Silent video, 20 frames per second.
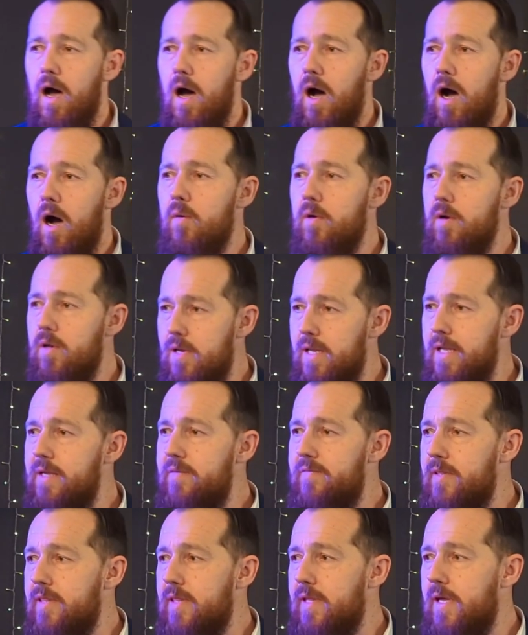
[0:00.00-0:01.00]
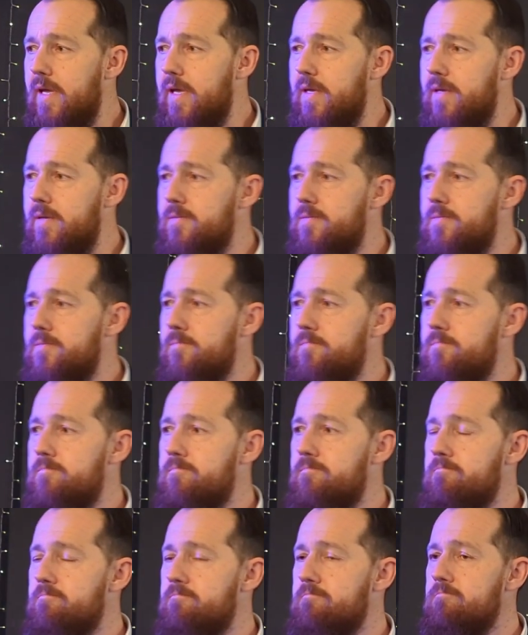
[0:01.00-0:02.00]
going to leave it there.
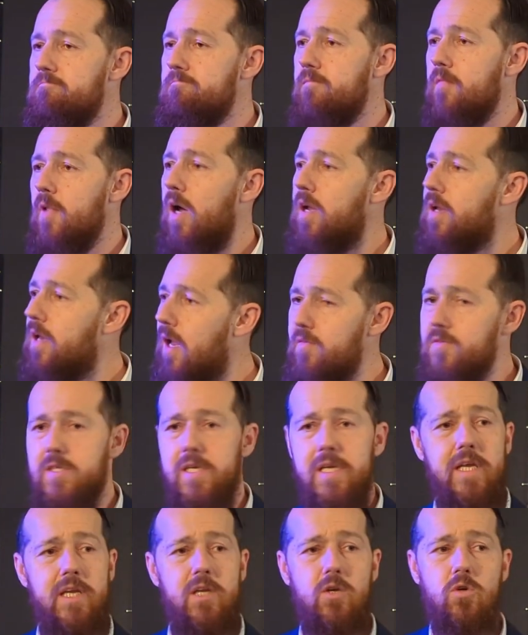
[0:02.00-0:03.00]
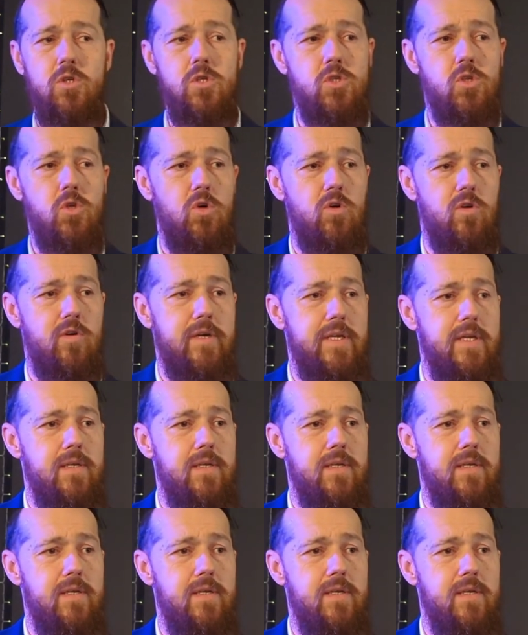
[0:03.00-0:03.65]
I'd love to hear your story.